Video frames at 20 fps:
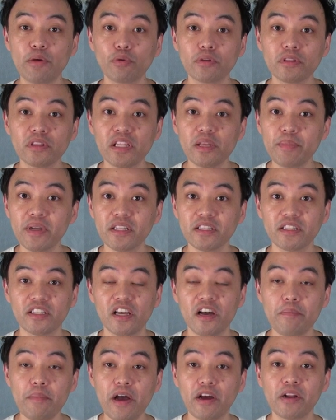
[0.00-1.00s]
they would limit
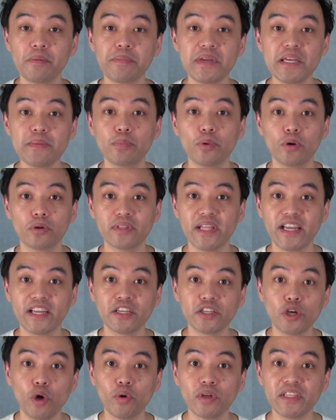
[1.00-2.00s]
the amount of people that
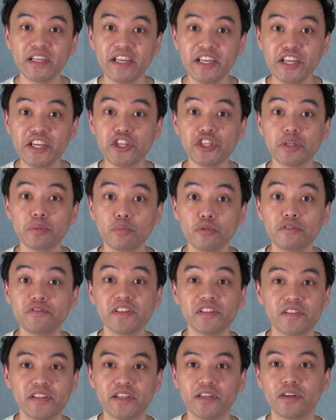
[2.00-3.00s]
can go into each
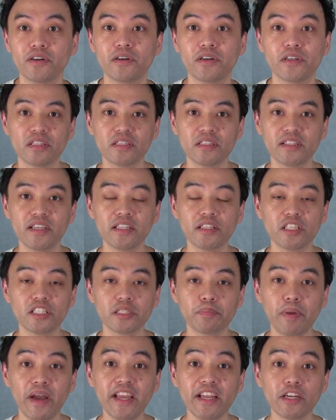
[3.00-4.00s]
movie theater. Yet
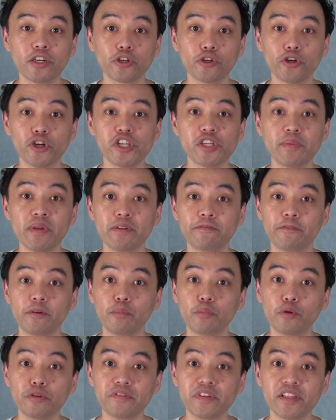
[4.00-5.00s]
despite encouragement
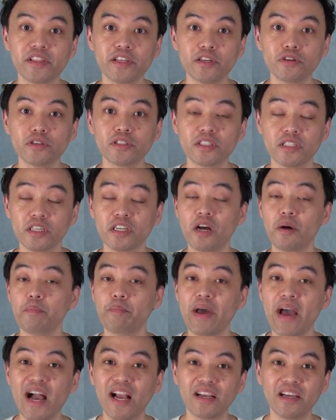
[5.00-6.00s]
from movie theaters to come
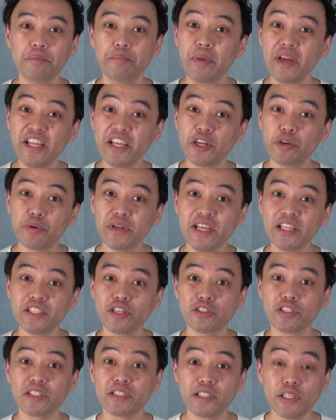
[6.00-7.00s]
back, many Koreans
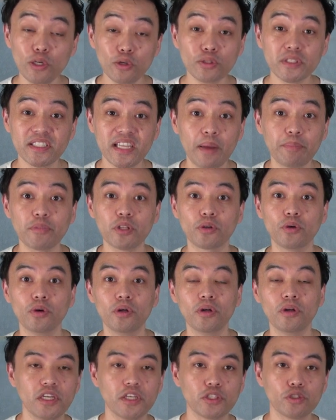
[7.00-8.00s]
are still
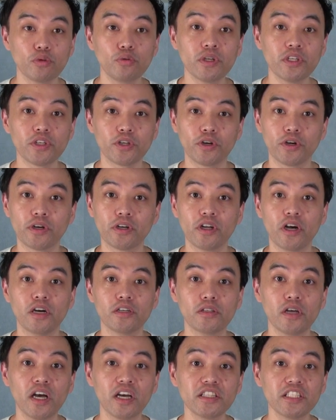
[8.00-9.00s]
skeptical. So in turn,
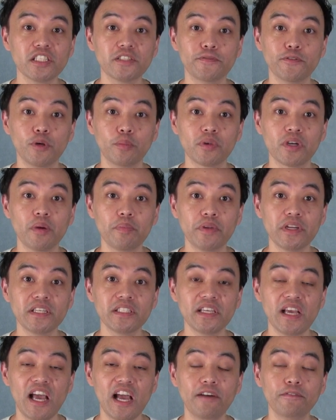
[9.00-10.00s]
a lot of these film
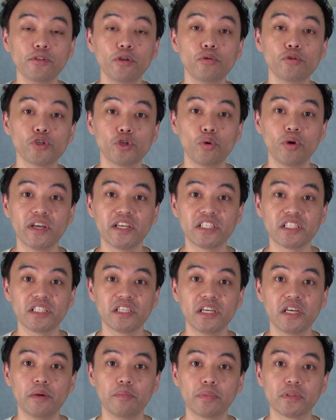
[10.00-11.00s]
companies have no choice
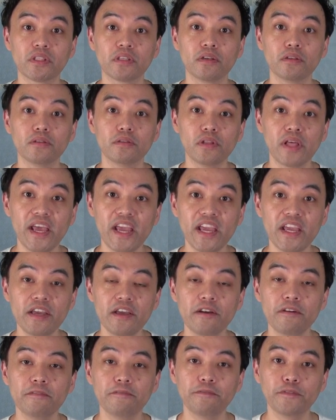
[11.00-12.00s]
but to delay
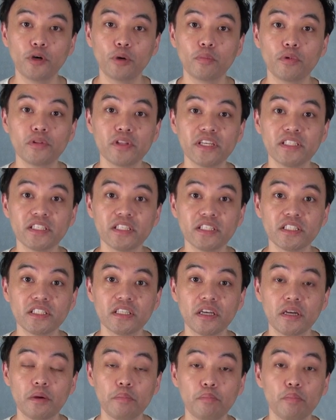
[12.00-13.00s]
film
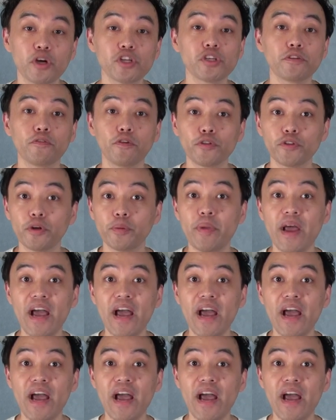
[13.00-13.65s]
releases much further